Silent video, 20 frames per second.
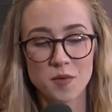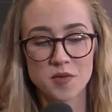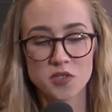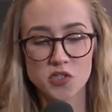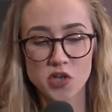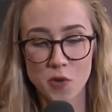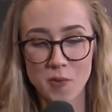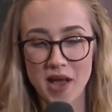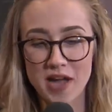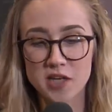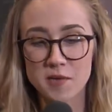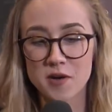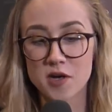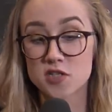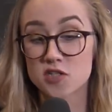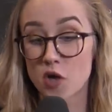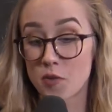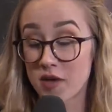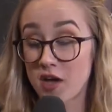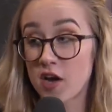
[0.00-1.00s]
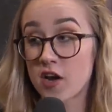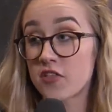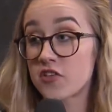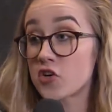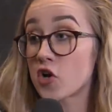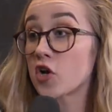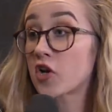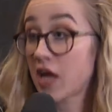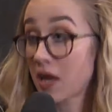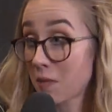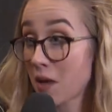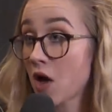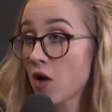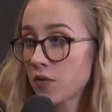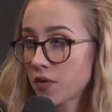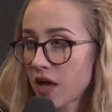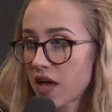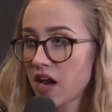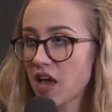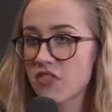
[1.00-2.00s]
Michelle McNamara's I'll Be Gone in the Dark came
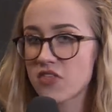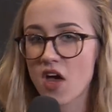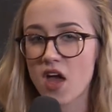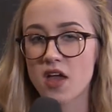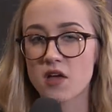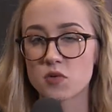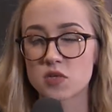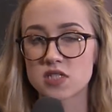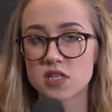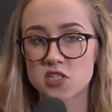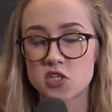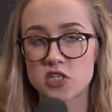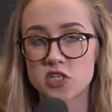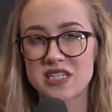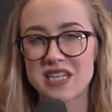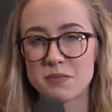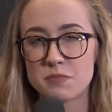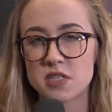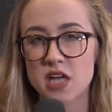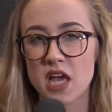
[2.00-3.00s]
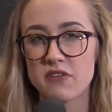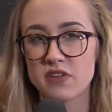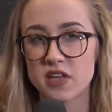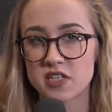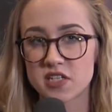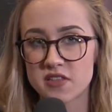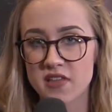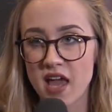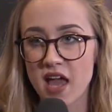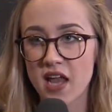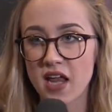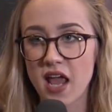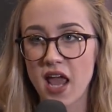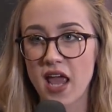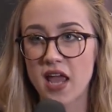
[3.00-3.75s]
out, and I thought it was such a deep dive into that.